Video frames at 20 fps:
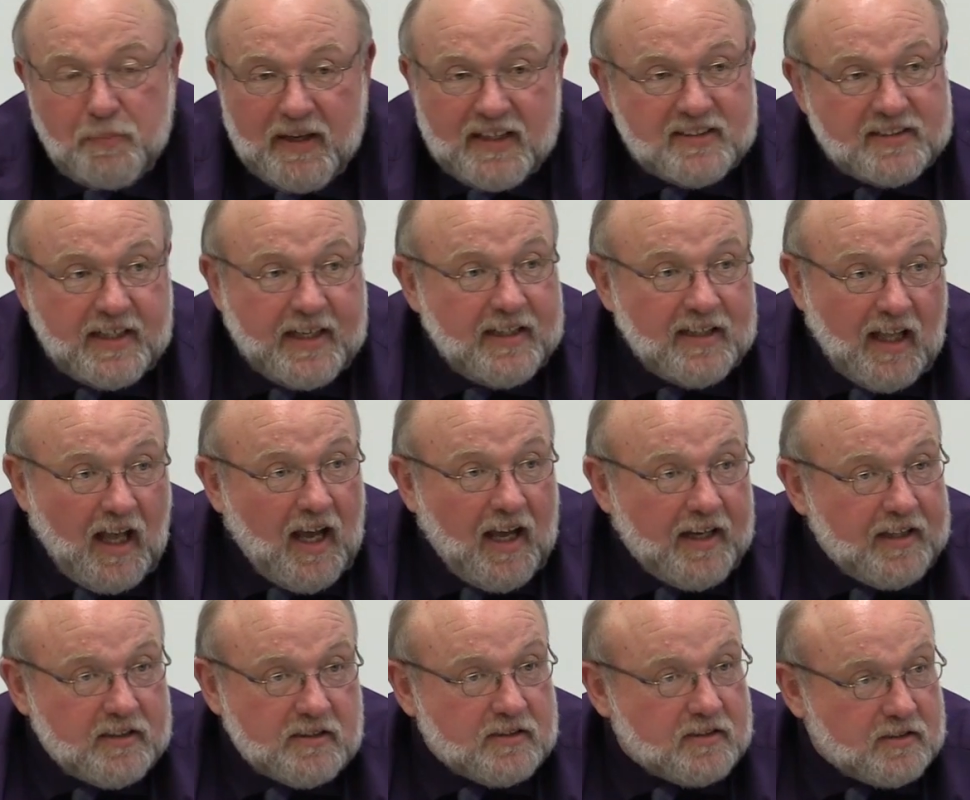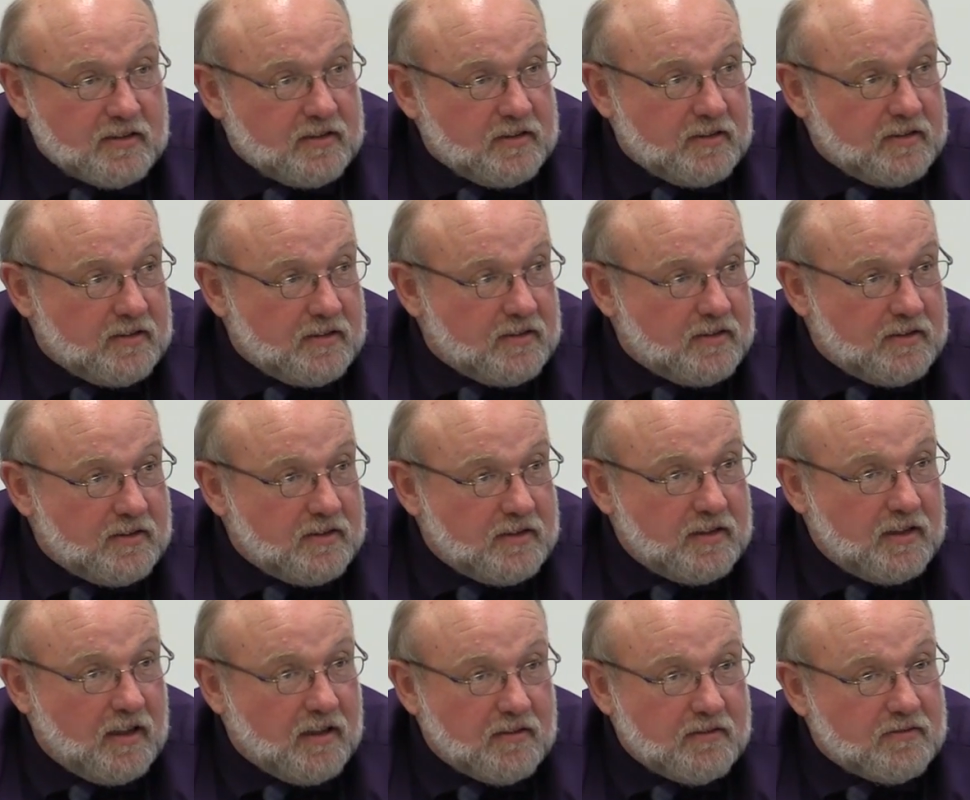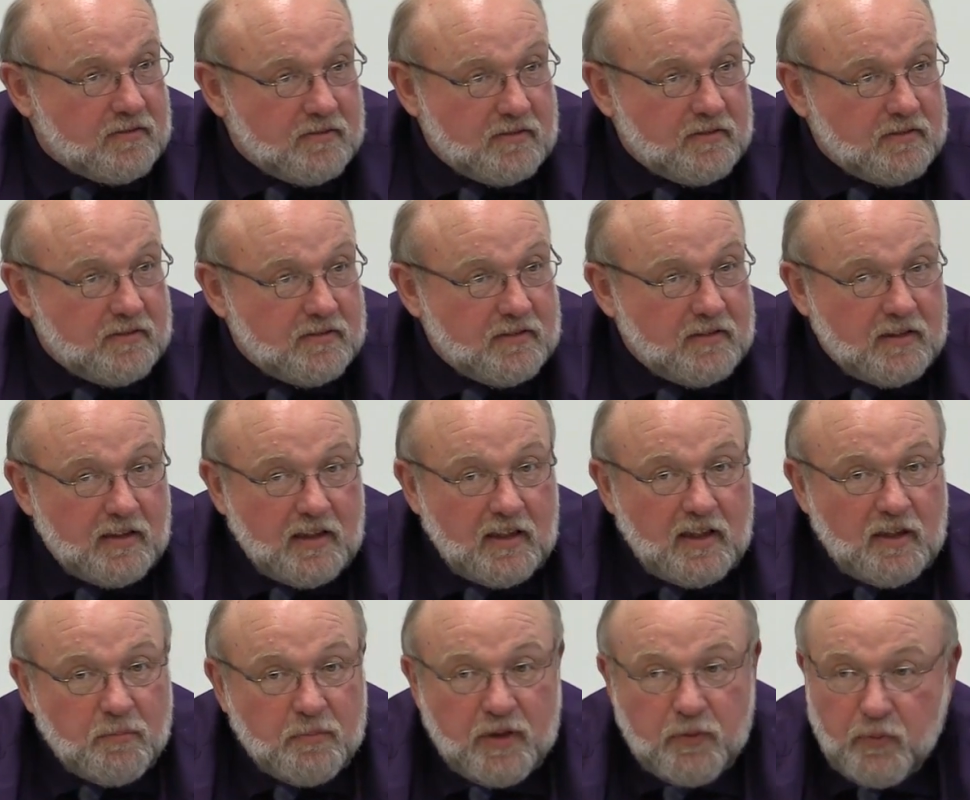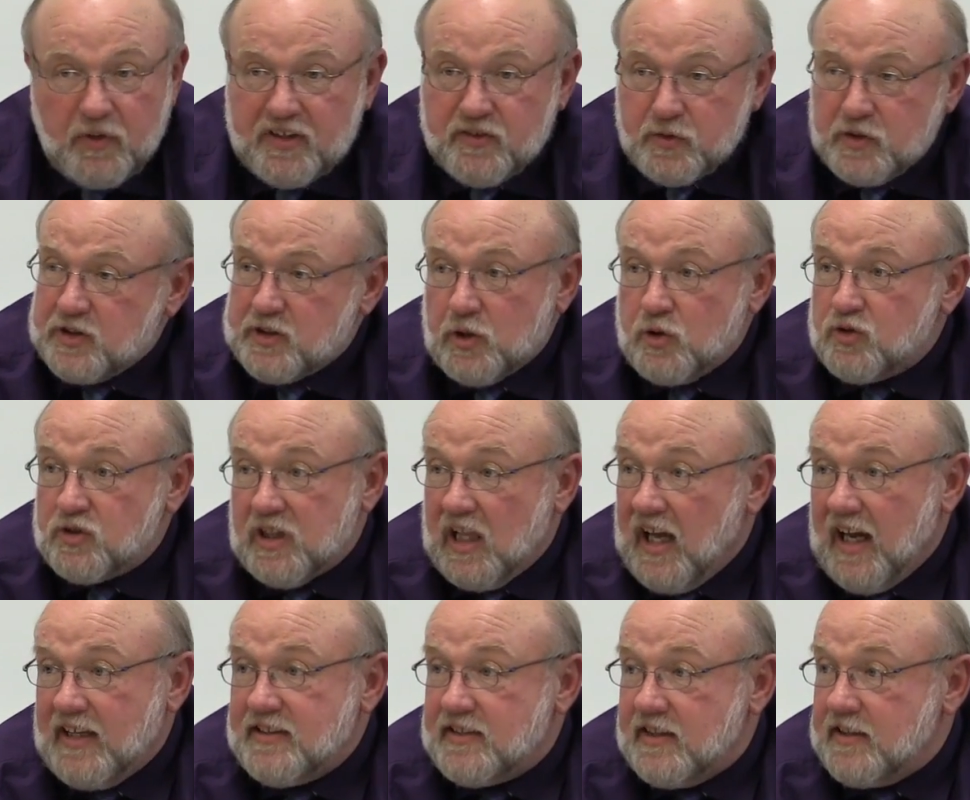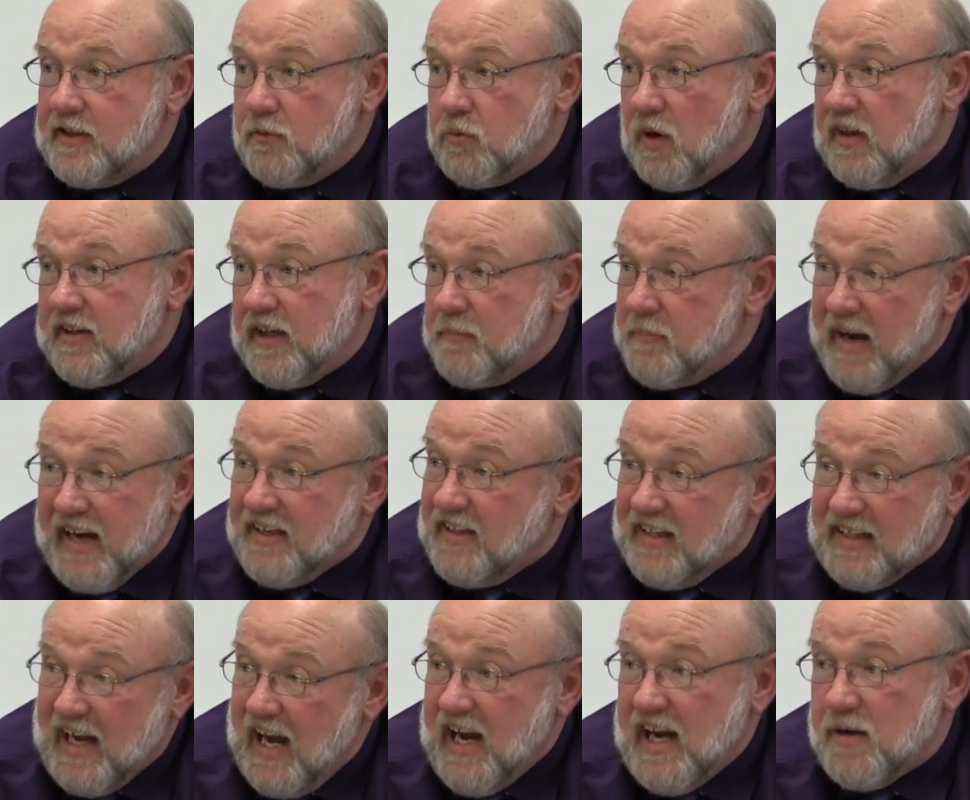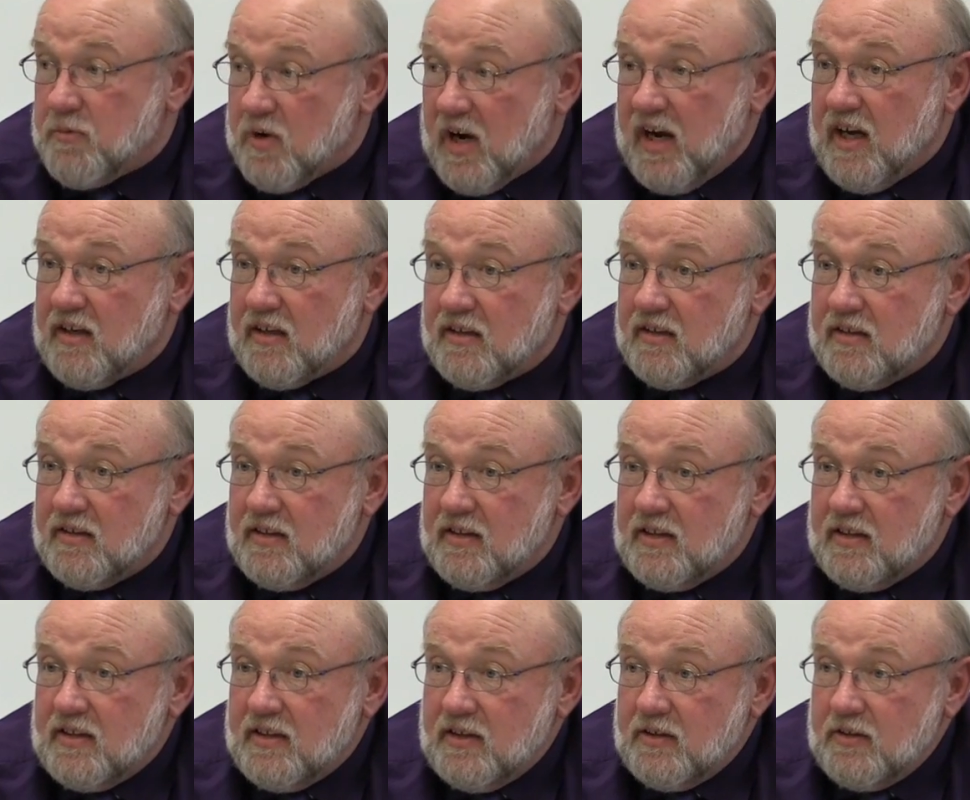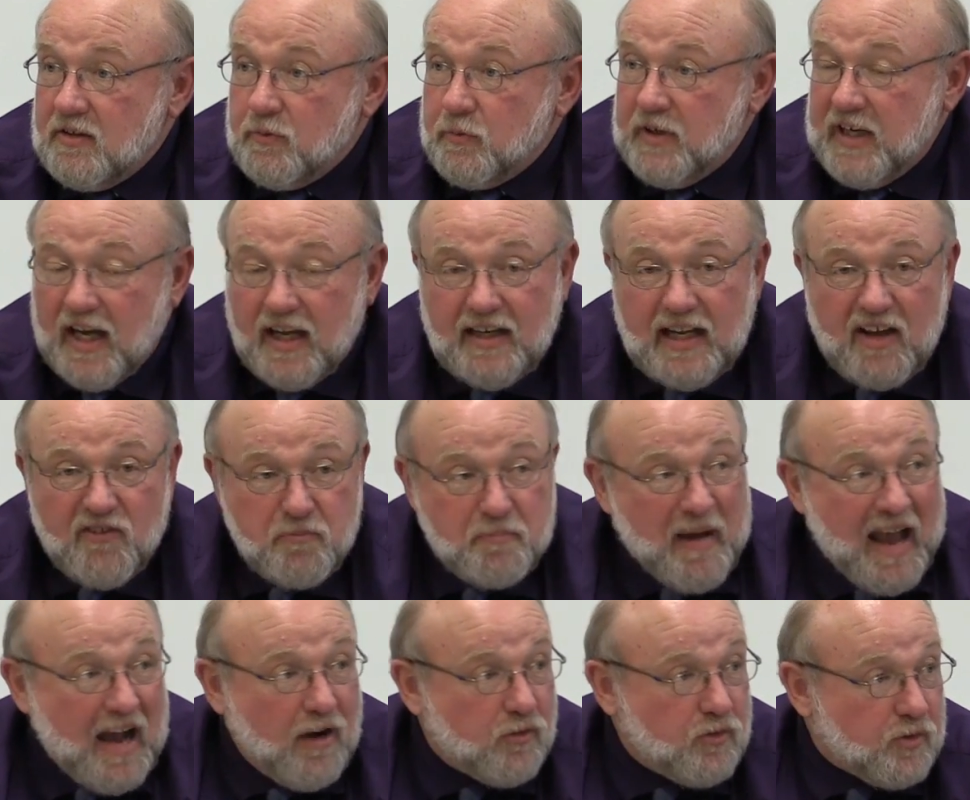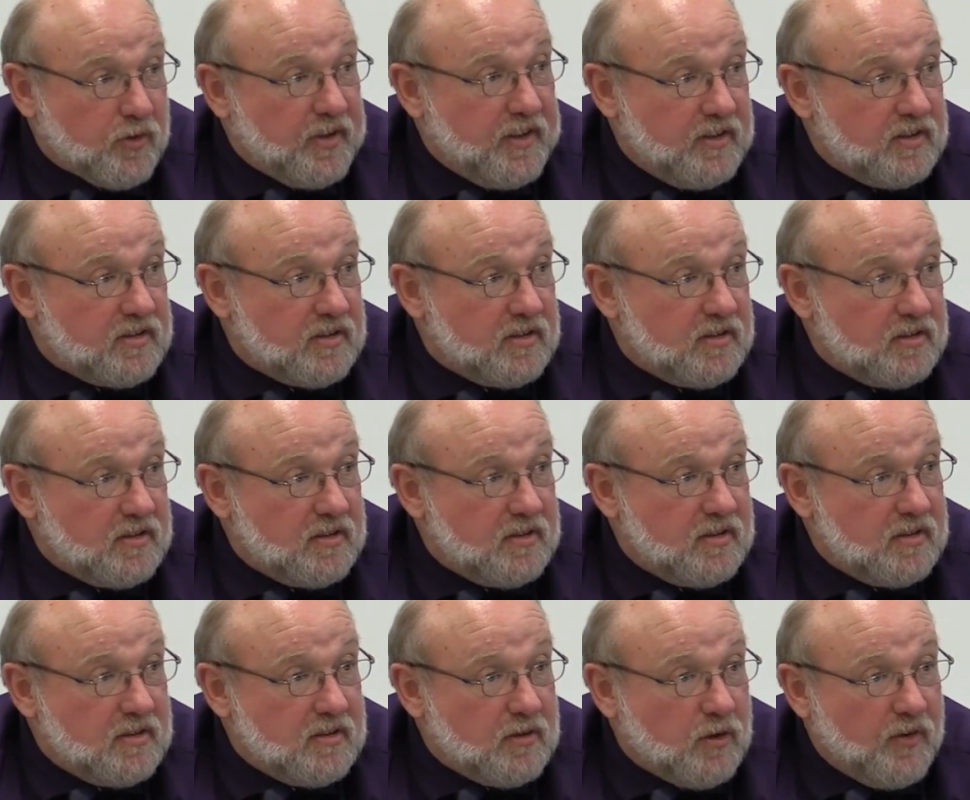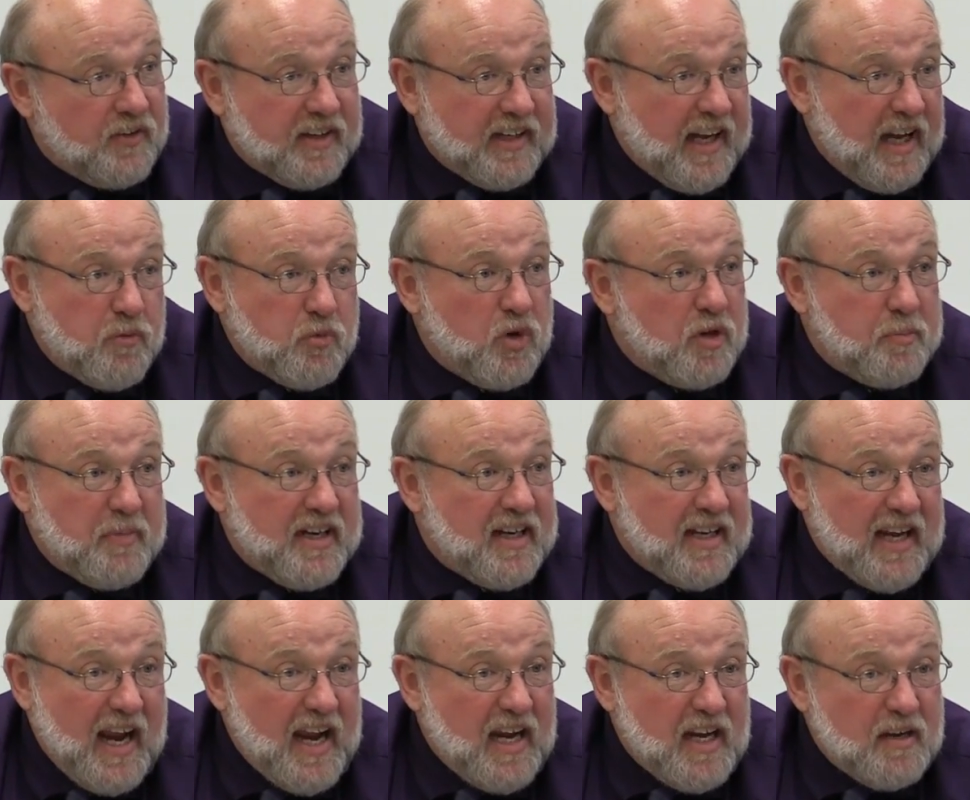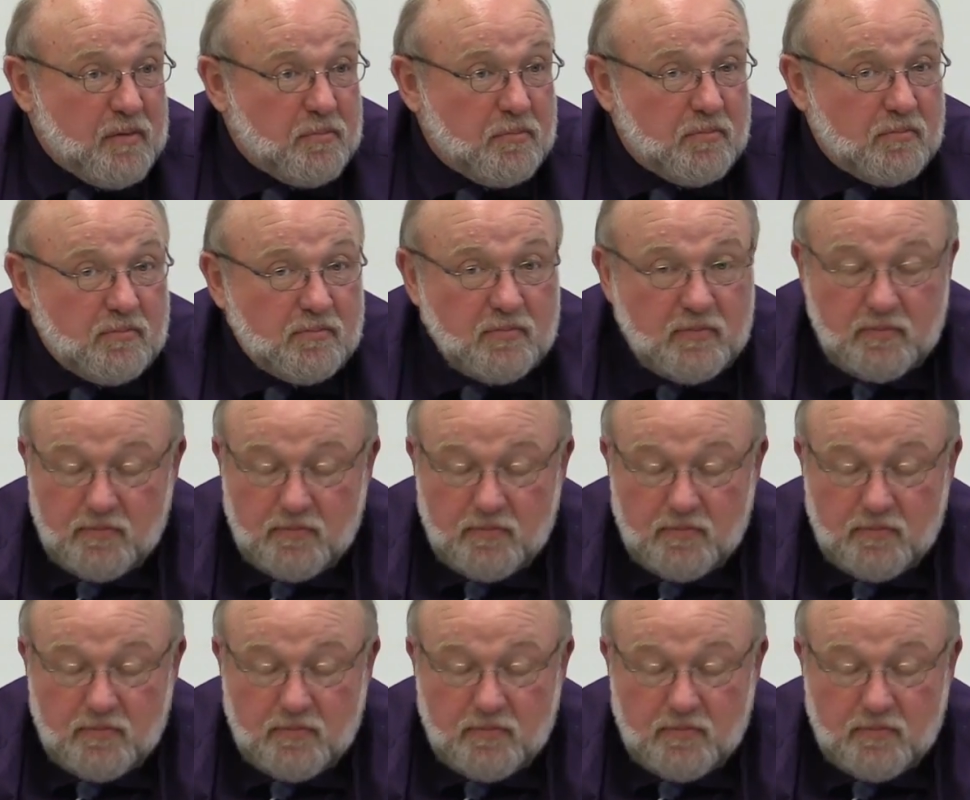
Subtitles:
pesky lines, But it was those lines that did what? They made the game, right? We had to have boundaries or the game wouldn't be a game,